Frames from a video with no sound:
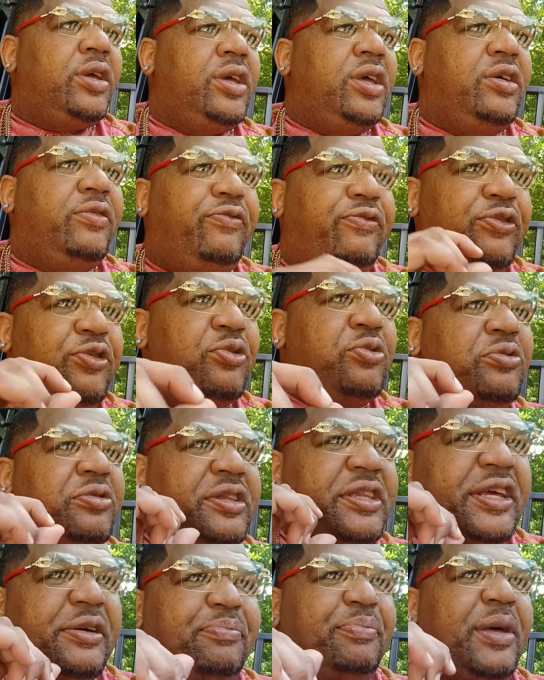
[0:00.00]
if you
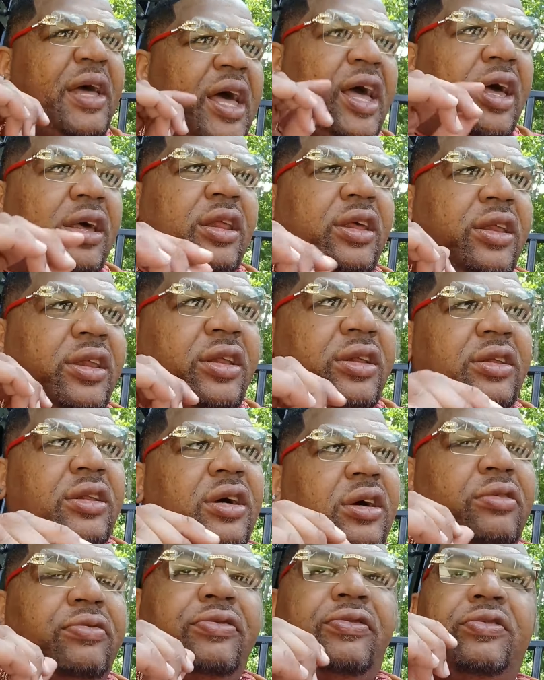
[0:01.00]
nip at it
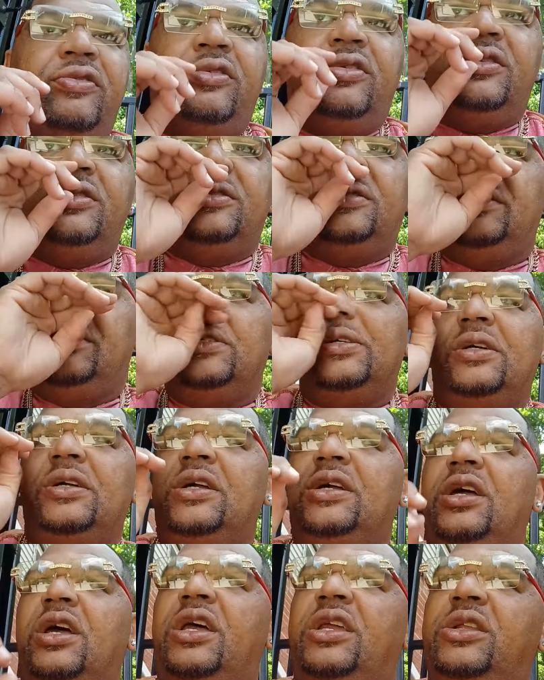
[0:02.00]
enough,
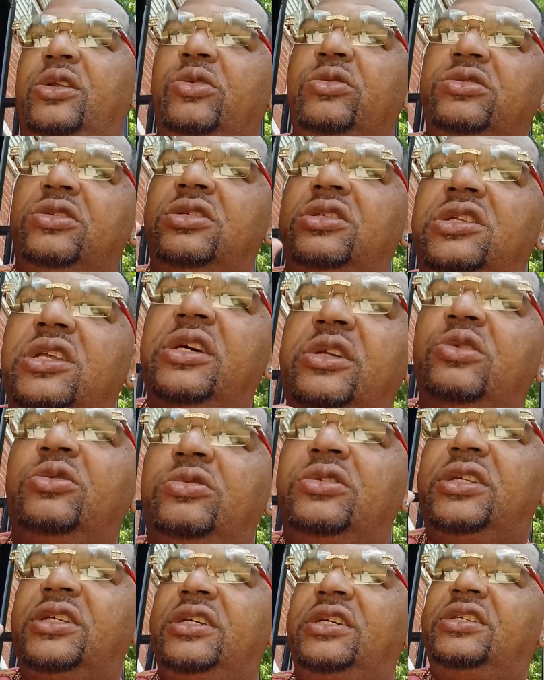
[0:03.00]
and those little
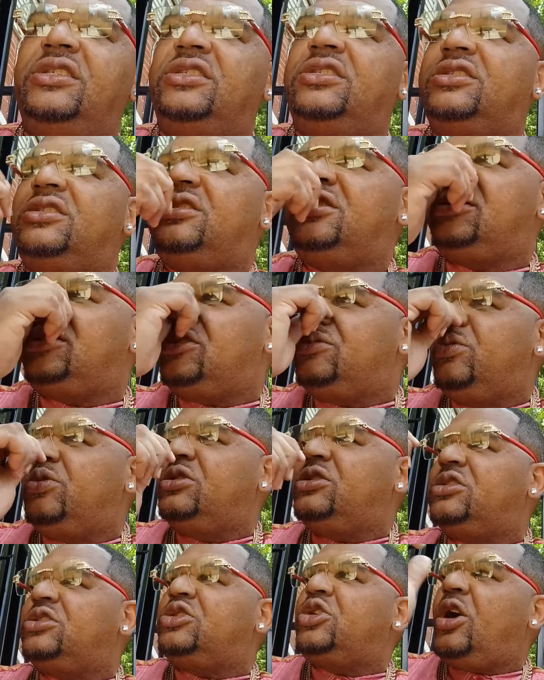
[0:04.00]
things will
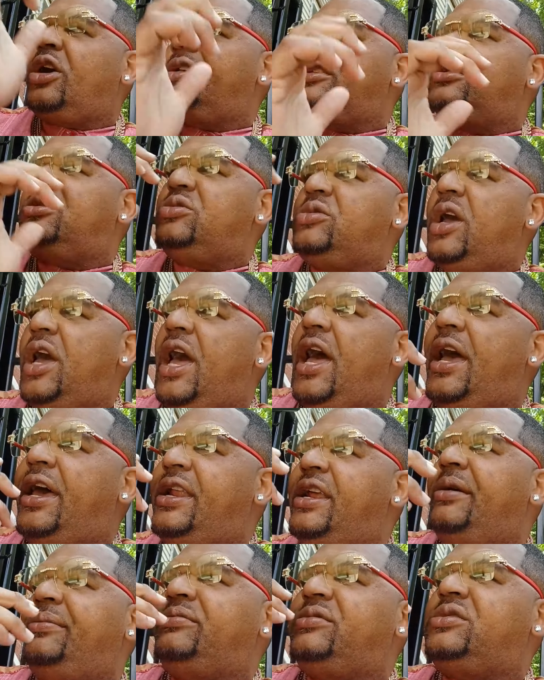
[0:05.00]
start to add
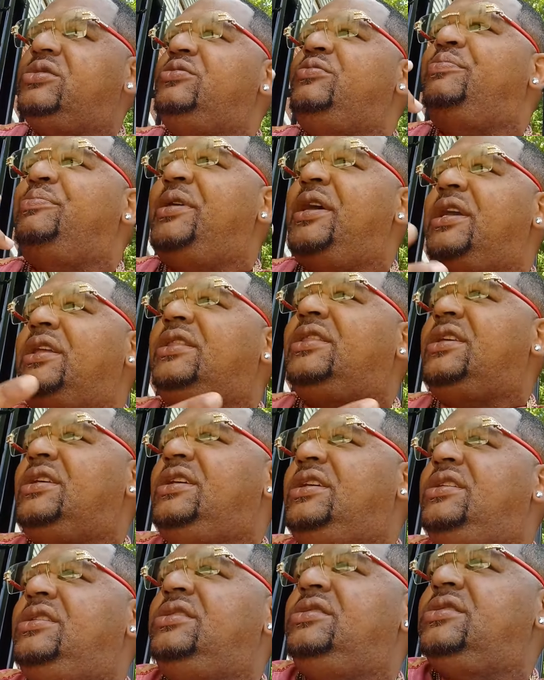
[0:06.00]
up to big
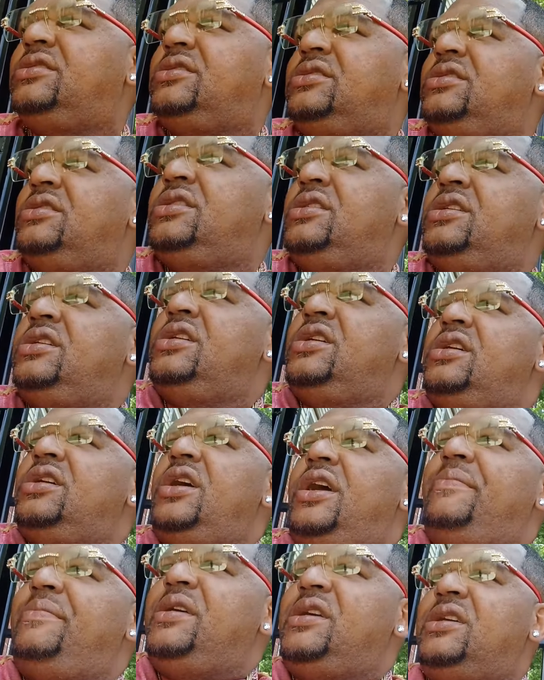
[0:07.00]
things.
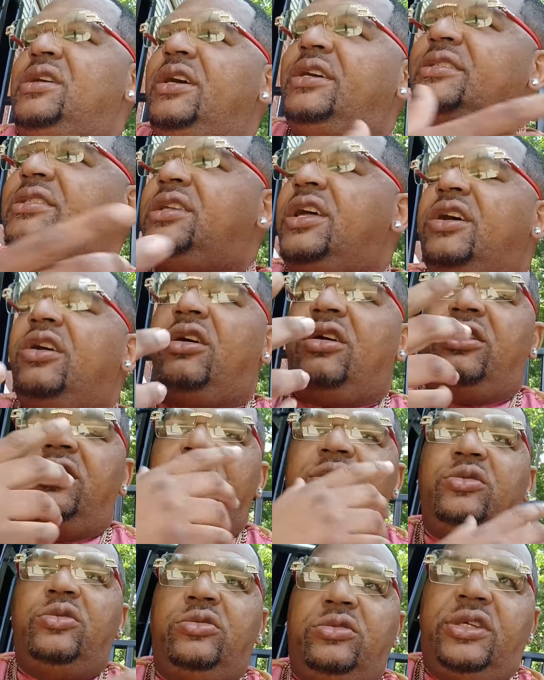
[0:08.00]
And because they are
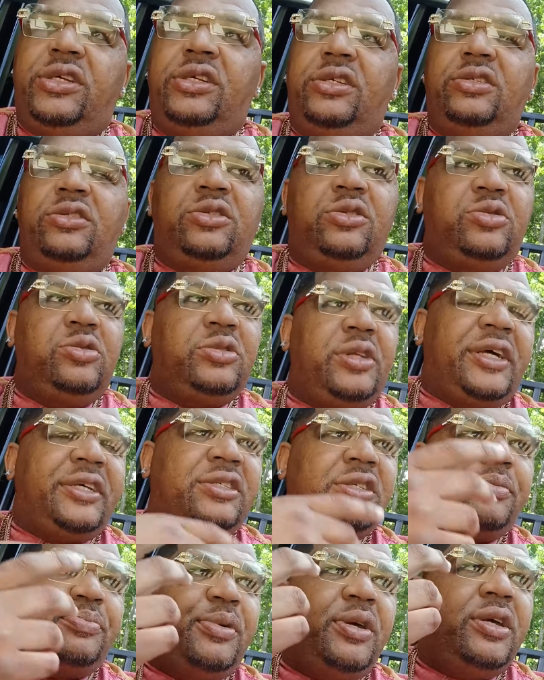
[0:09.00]
little things, you do not
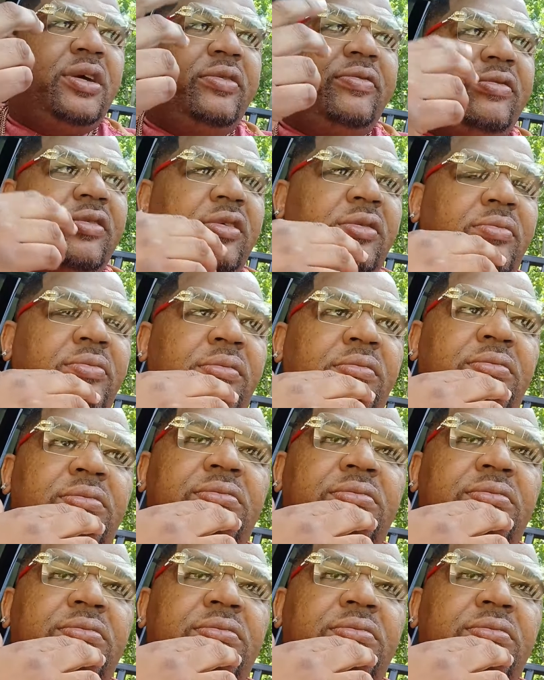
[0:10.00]
speak of them.